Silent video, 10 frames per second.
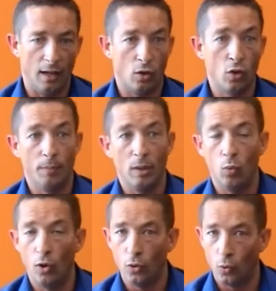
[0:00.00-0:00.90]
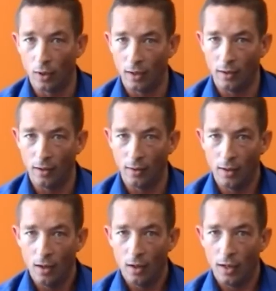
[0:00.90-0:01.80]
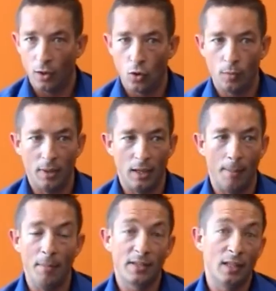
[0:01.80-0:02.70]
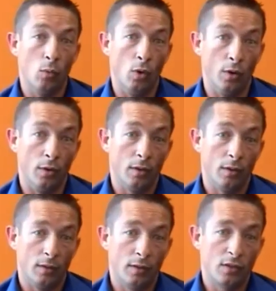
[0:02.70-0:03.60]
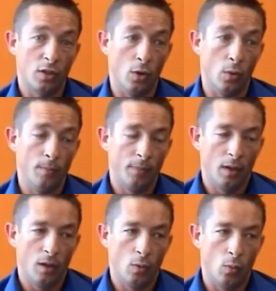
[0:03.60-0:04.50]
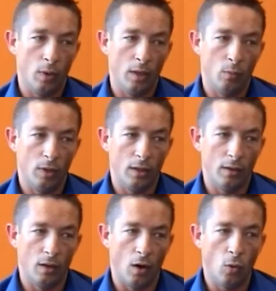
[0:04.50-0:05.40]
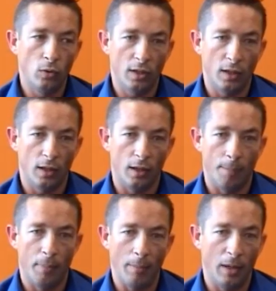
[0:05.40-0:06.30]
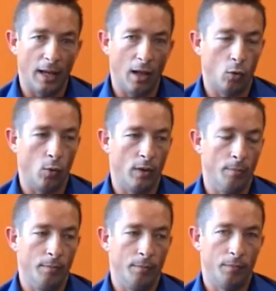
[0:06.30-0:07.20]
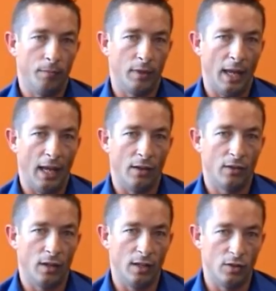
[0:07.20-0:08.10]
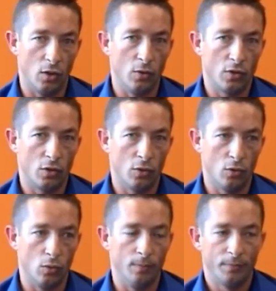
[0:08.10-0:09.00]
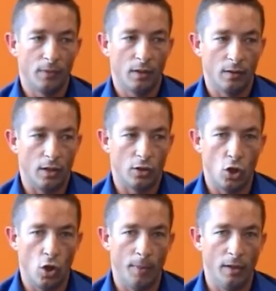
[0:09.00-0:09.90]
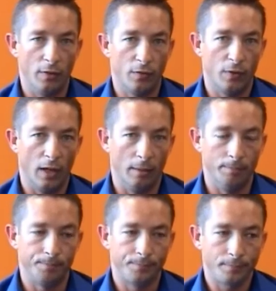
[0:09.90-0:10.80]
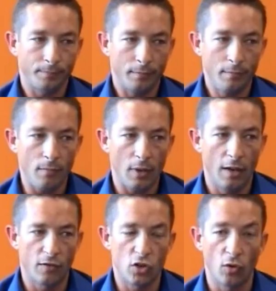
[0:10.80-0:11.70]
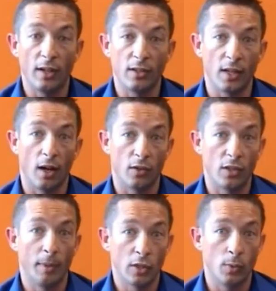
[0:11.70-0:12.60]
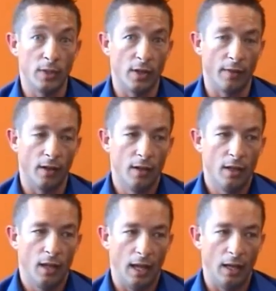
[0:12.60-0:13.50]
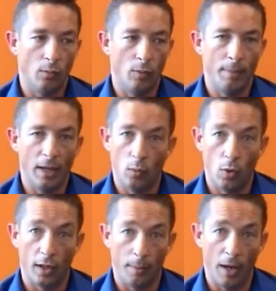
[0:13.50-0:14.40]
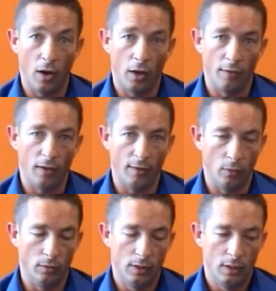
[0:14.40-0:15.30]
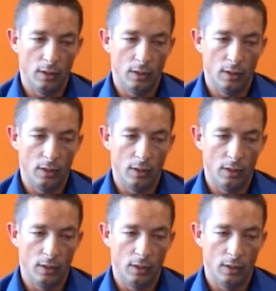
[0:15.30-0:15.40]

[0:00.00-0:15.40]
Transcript: it could be word order, it could be a missing word. So we altered a public algorithm that is used to determine if strings are similar to each other, and we made it work at a paragraph level.